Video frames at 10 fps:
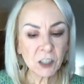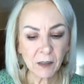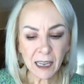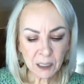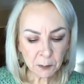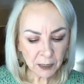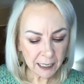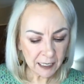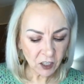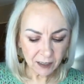So that's
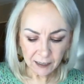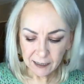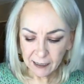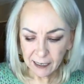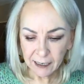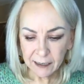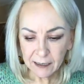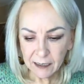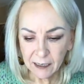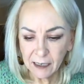pretty, just as it
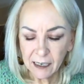is,